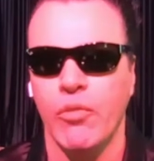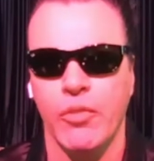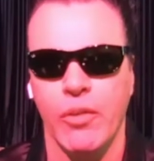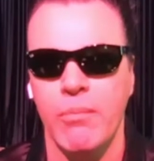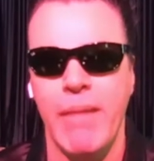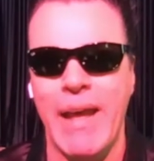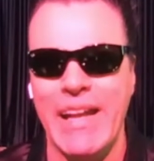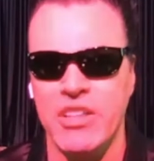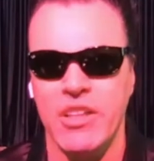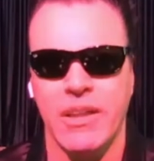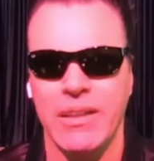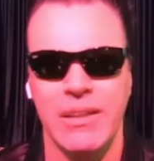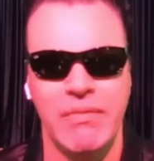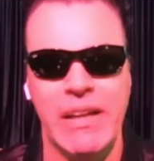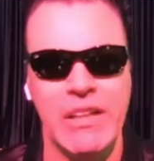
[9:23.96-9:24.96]
show for a
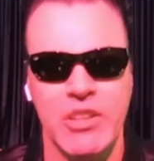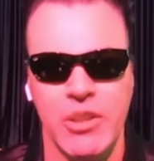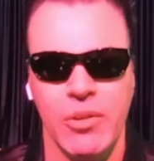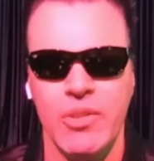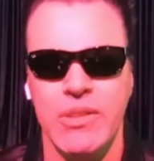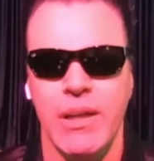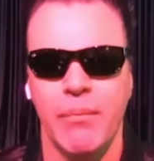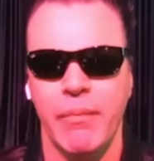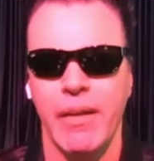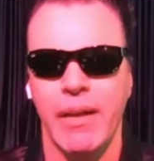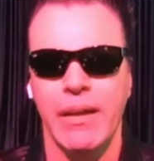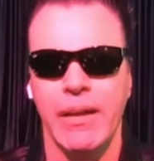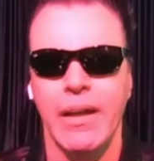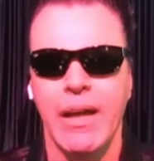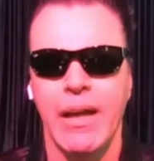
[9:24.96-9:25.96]
magic convention or
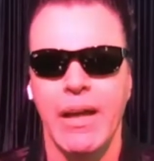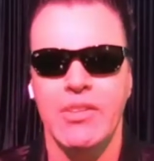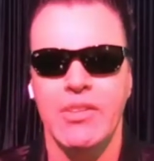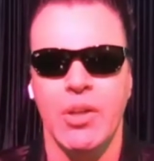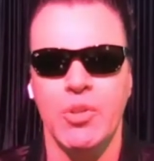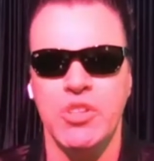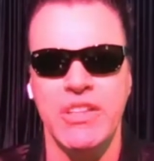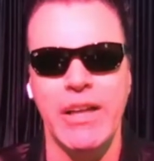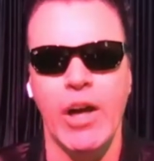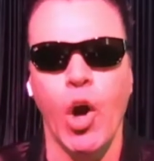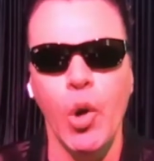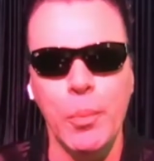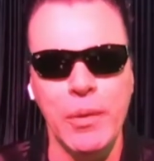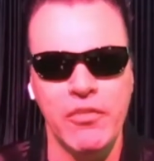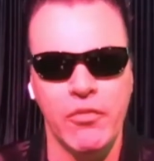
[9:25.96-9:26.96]
something.
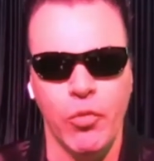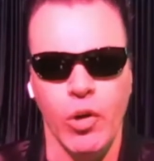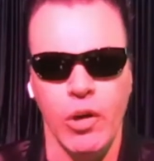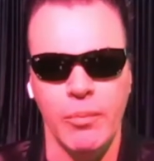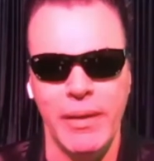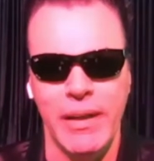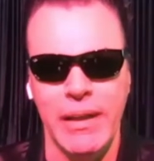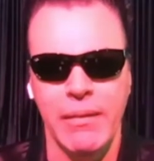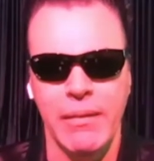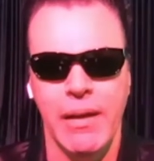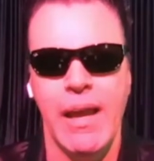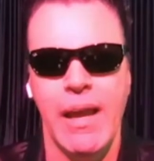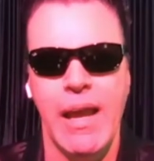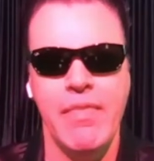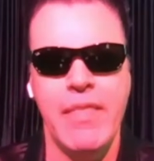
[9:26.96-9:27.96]
So she opened for
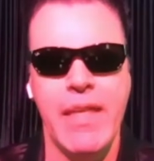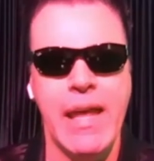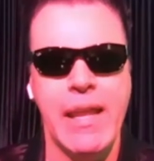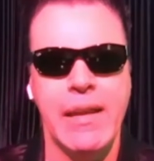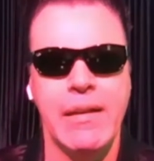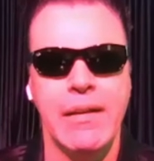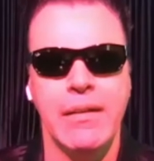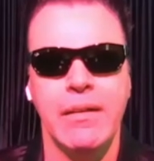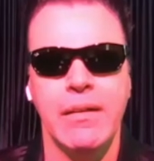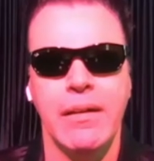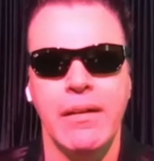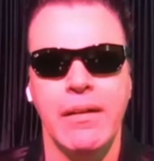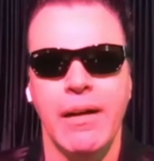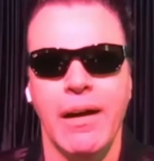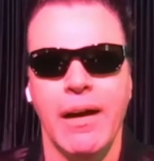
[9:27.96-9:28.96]
me, and
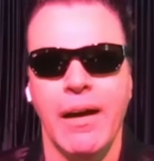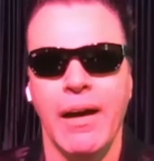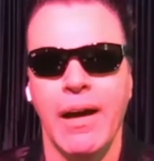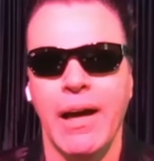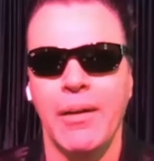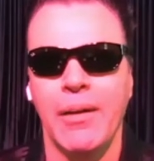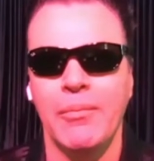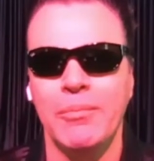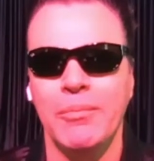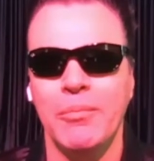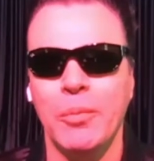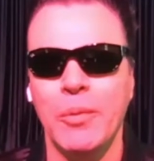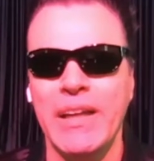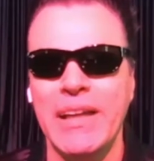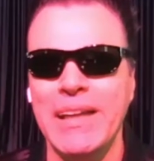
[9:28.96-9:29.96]
then
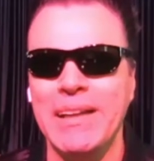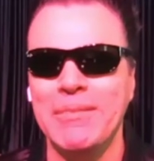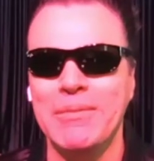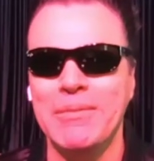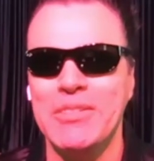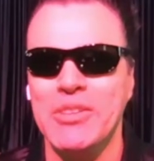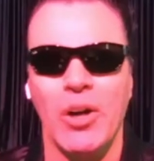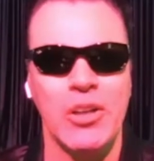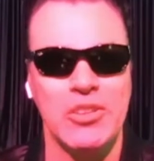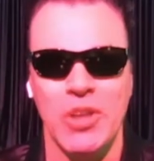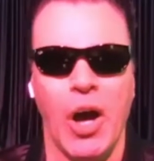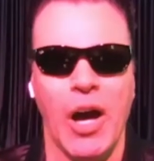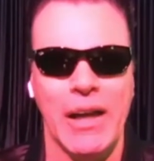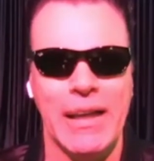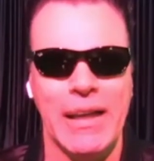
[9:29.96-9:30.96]

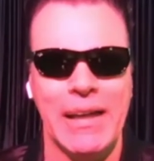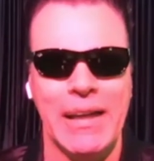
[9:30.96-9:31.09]
started